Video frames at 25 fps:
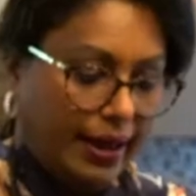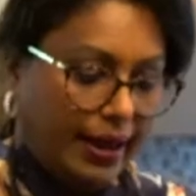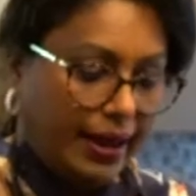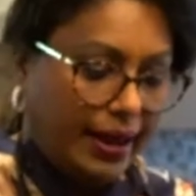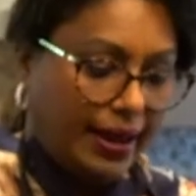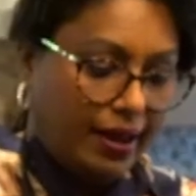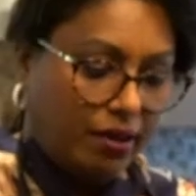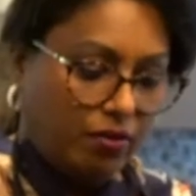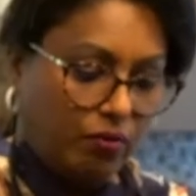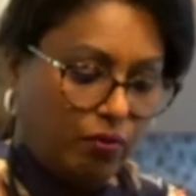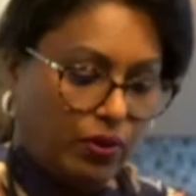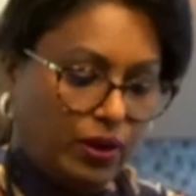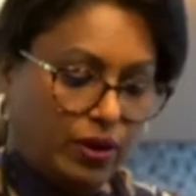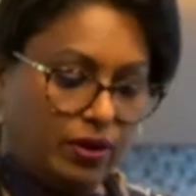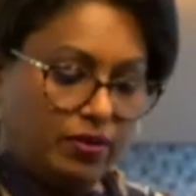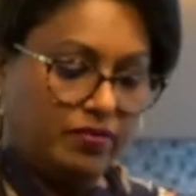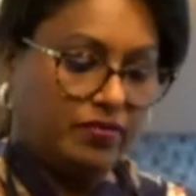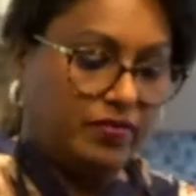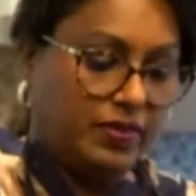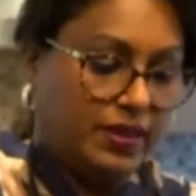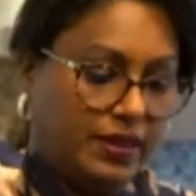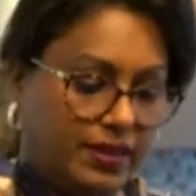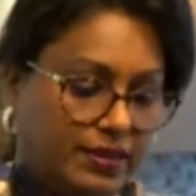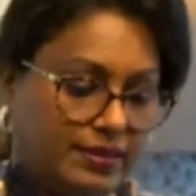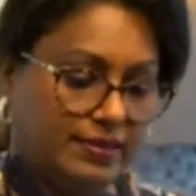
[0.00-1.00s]
have one
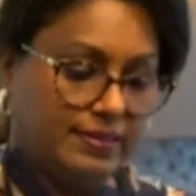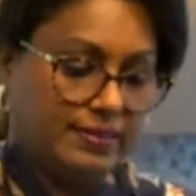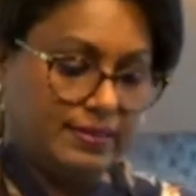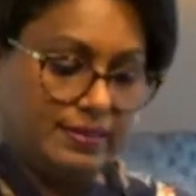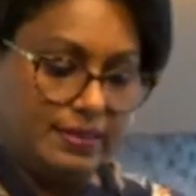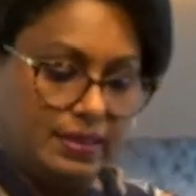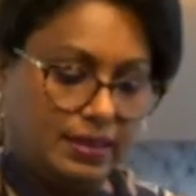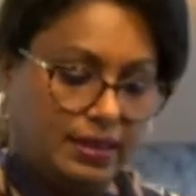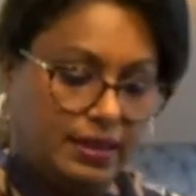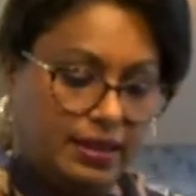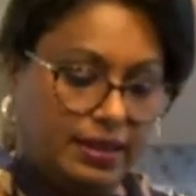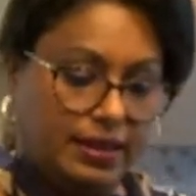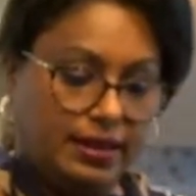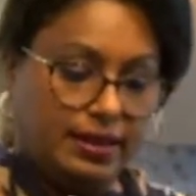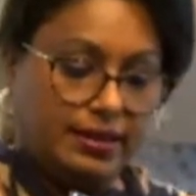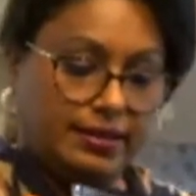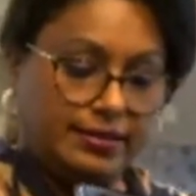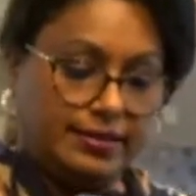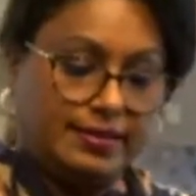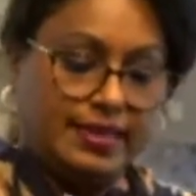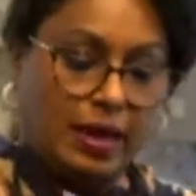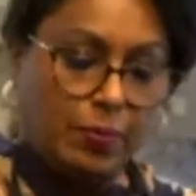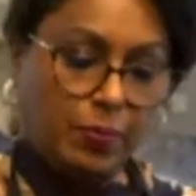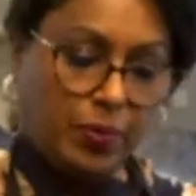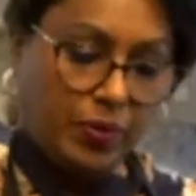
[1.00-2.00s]
of these
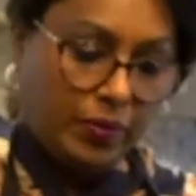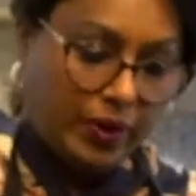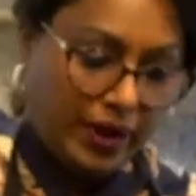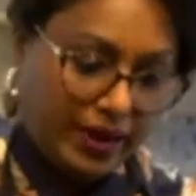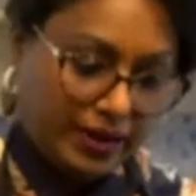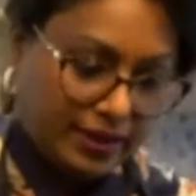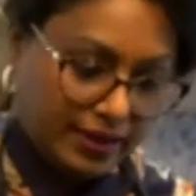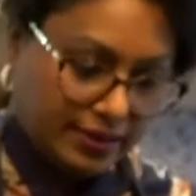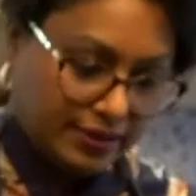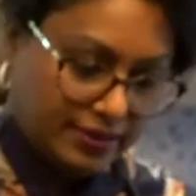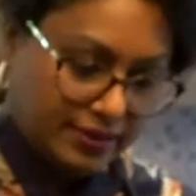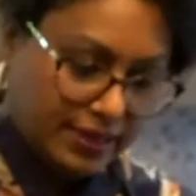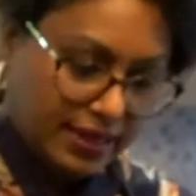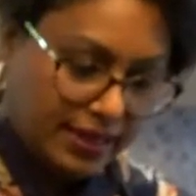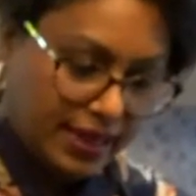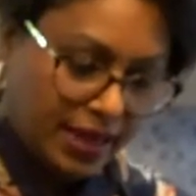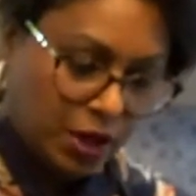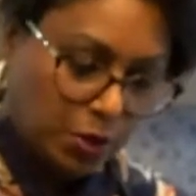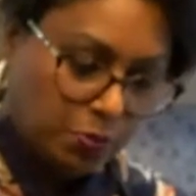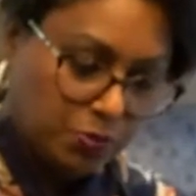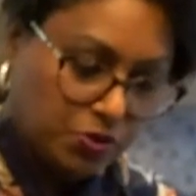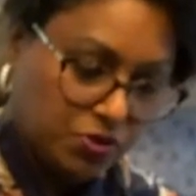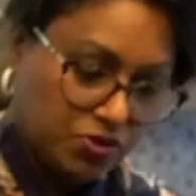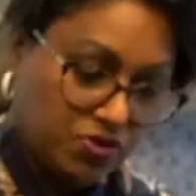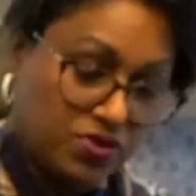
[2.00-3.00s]
separators that
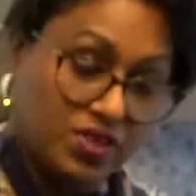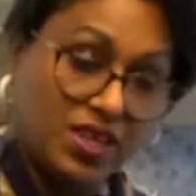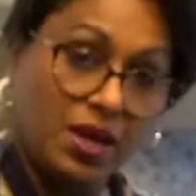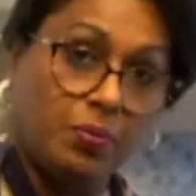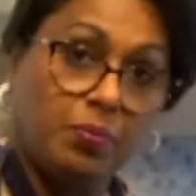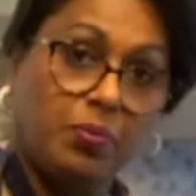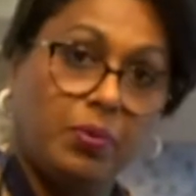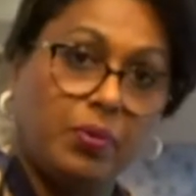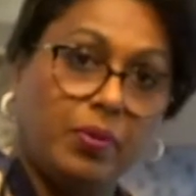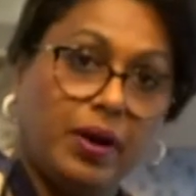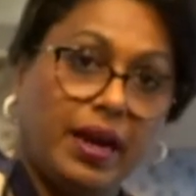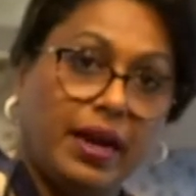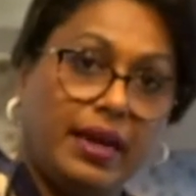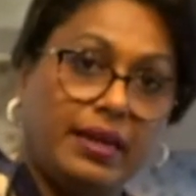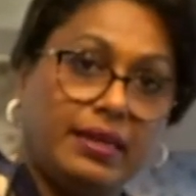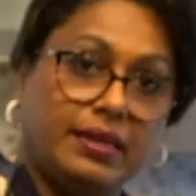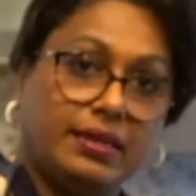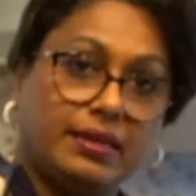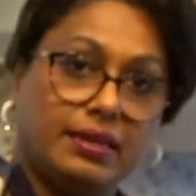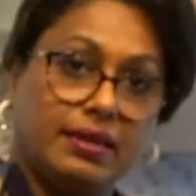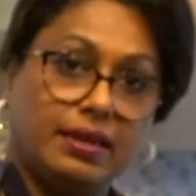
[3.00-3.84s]
helps you separate